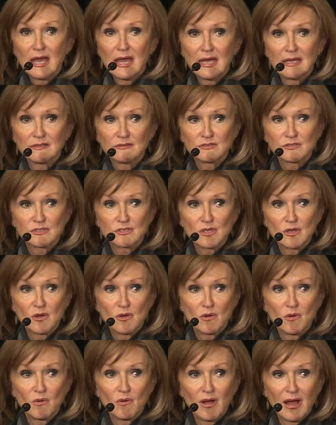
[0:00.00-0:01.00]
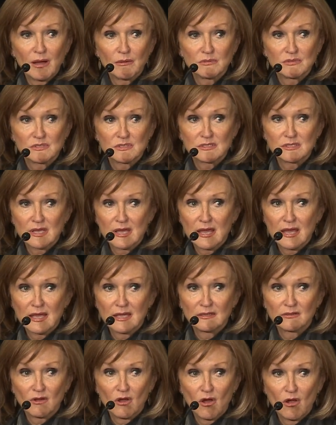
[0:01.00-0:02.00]
And so I would say
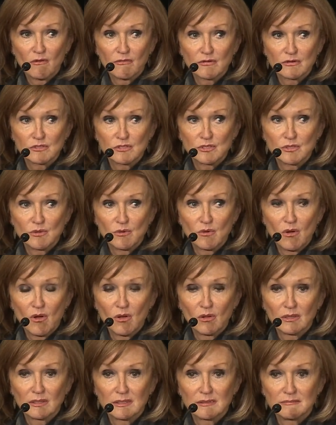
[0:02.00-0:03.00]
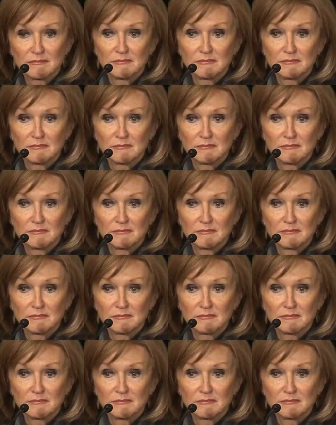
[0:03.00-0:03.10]
and offer to you all at